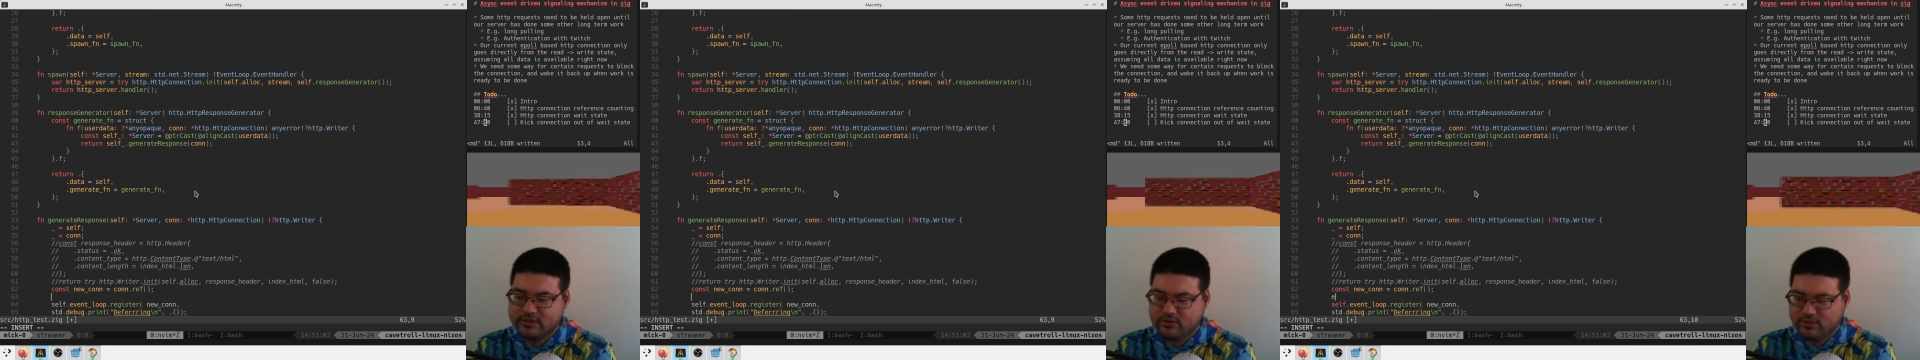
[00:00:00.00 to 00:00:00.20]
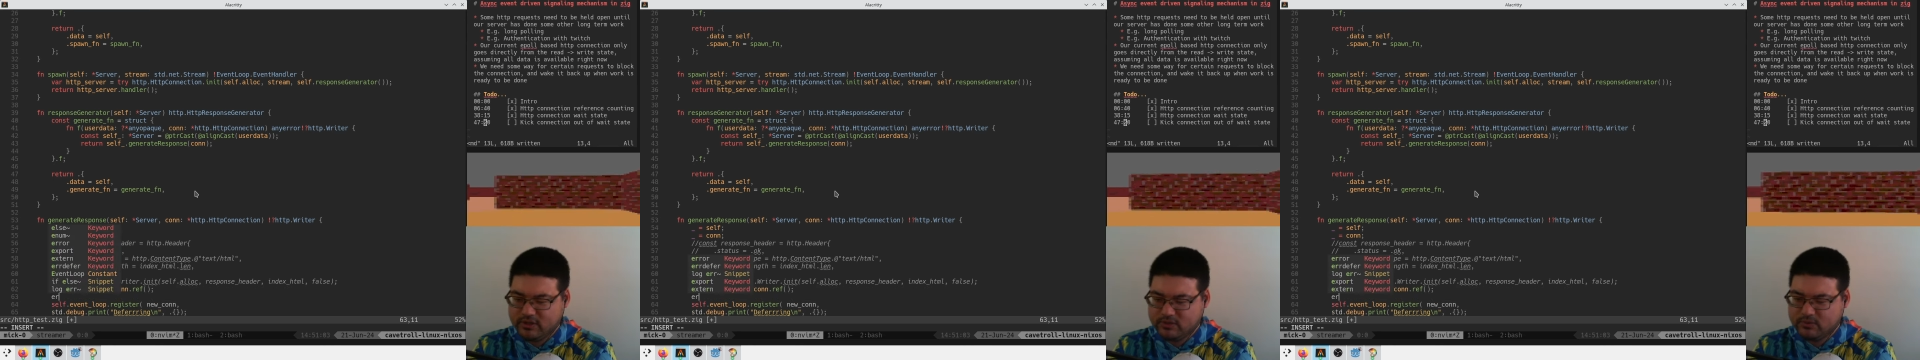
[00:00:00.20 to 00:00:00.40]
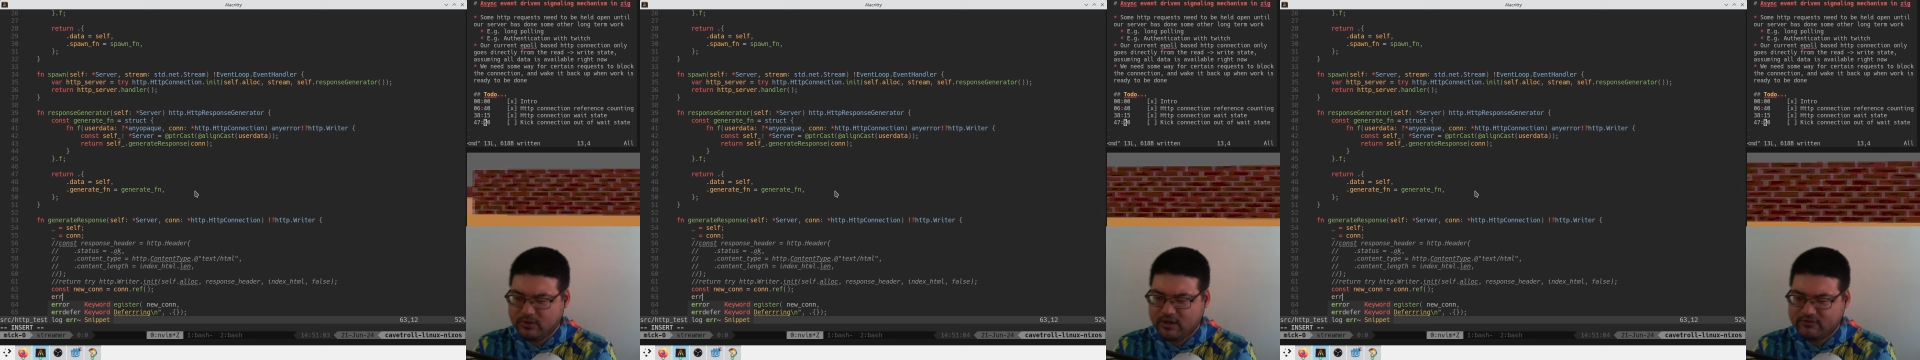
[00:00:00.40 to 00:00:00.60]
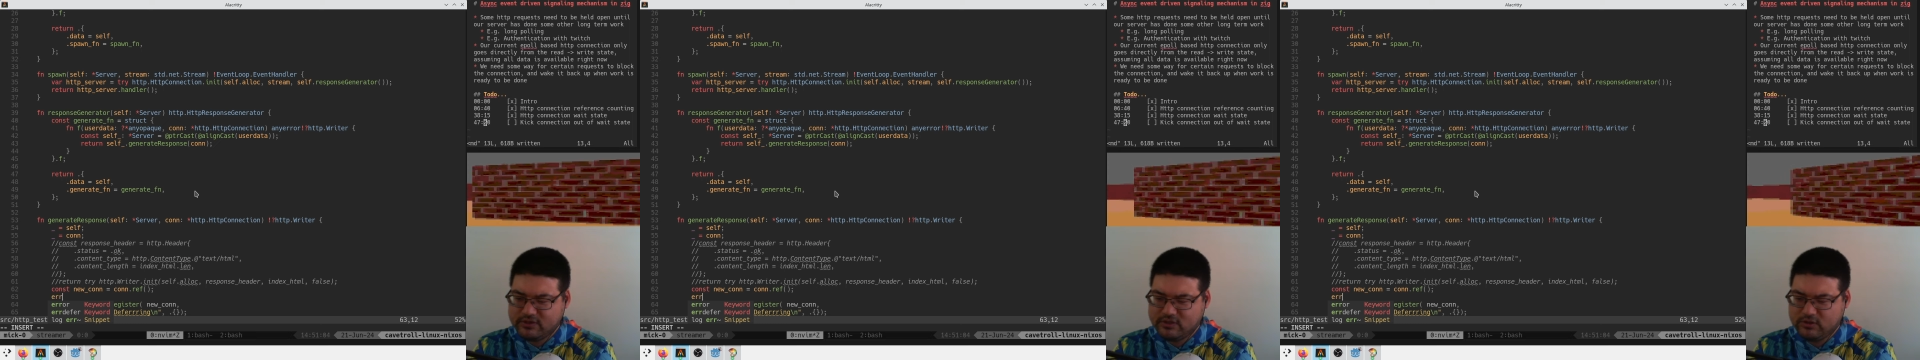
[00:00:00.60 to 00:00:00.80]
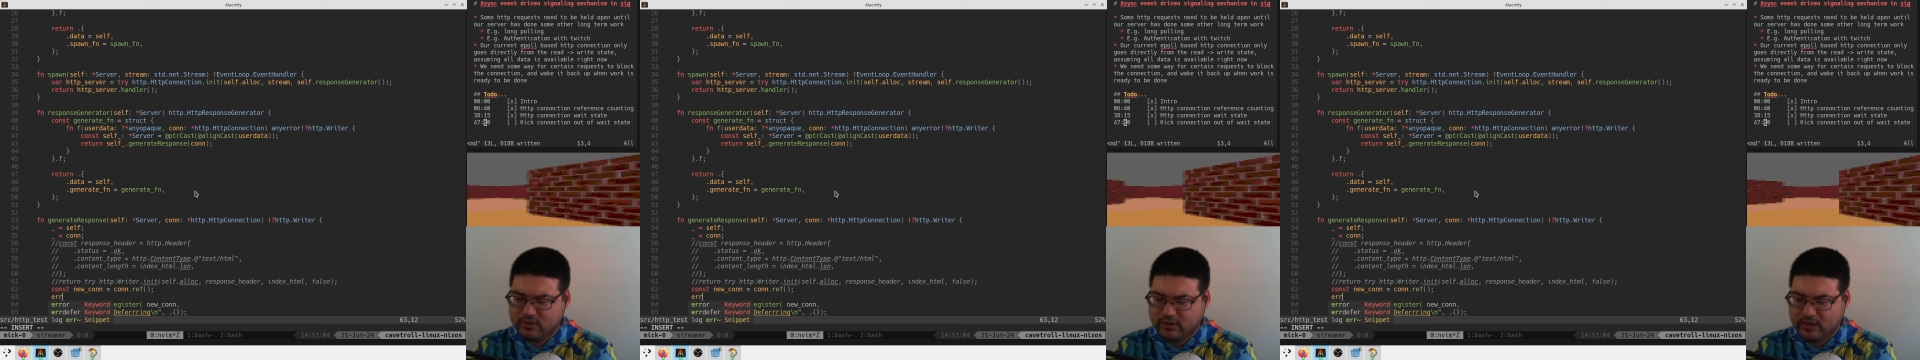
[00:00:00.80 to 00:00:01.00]
So this would have to
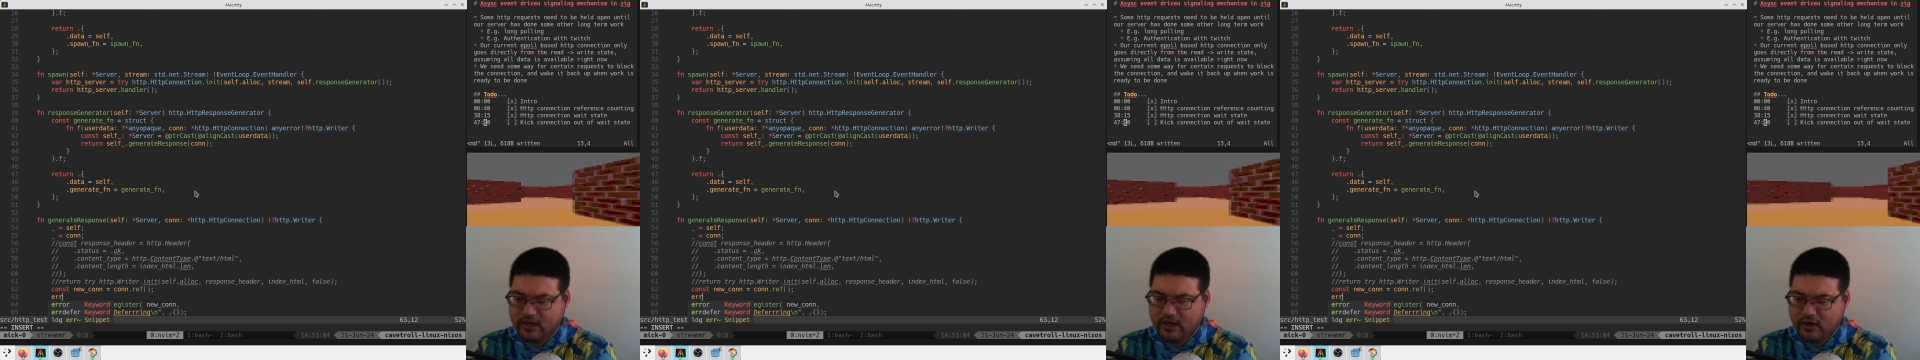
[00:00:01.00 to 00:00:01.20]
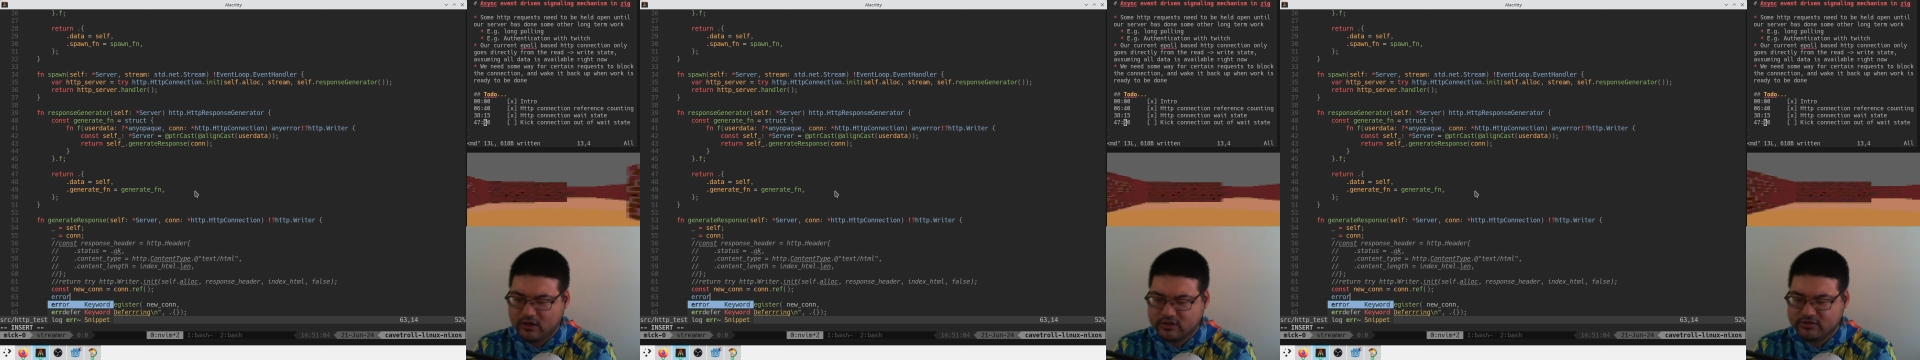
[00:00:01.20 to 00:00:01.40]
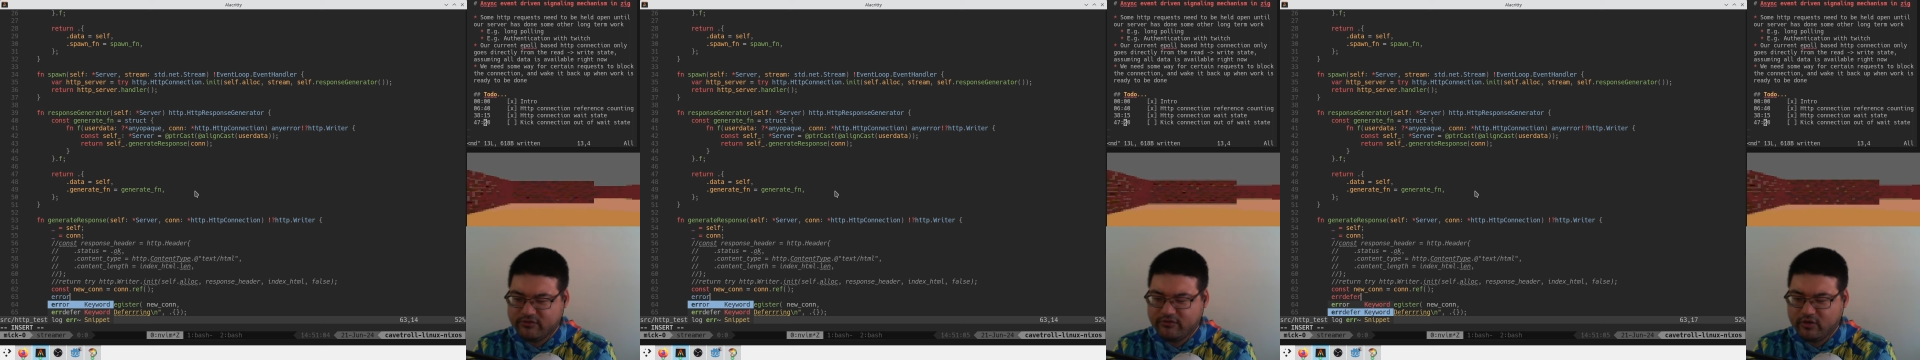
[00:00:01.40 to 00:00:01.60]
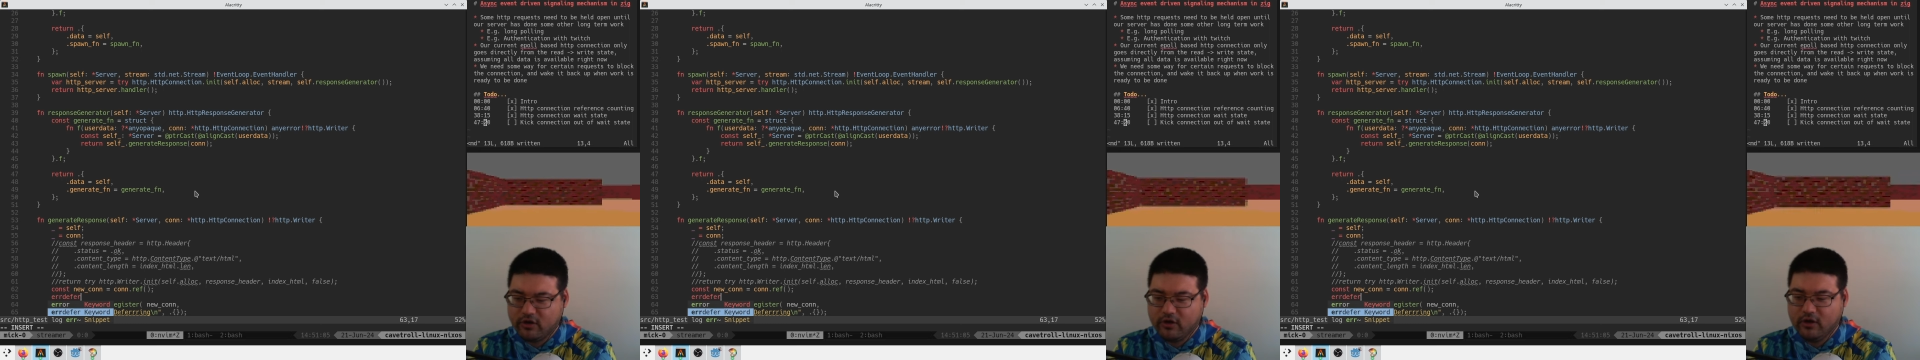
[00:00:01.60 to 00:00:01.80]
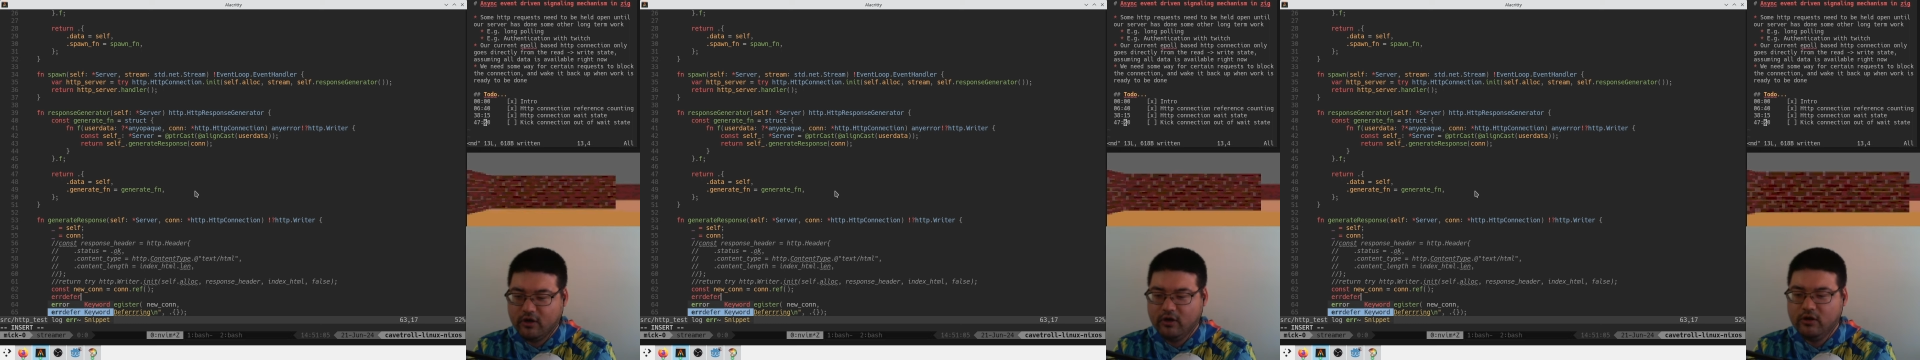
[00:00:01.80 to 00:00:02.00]
do like an error
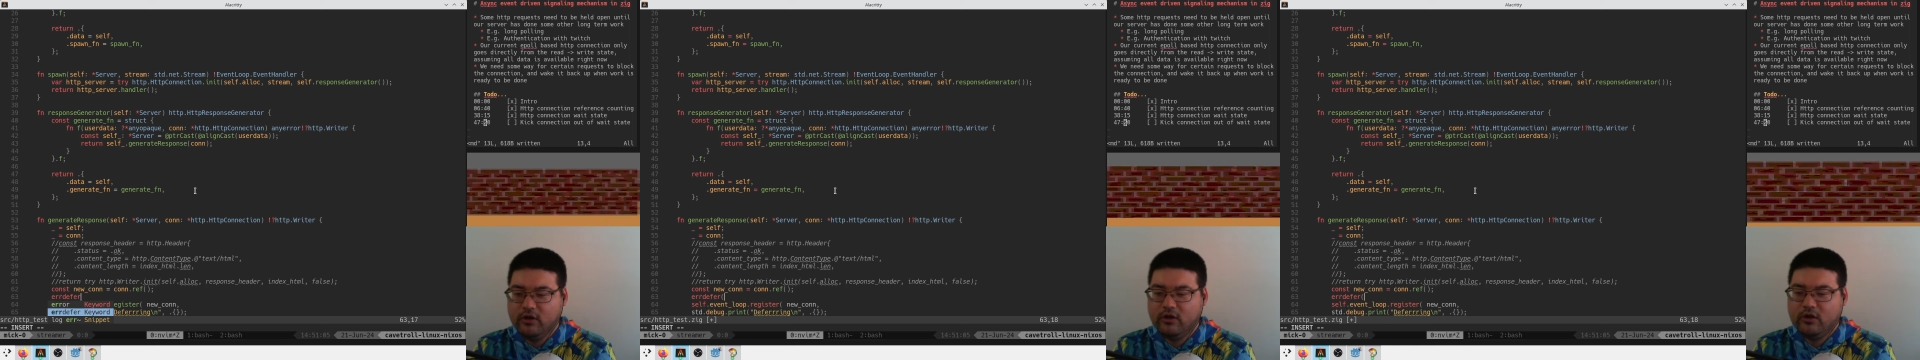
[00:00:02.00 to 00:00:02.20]
defer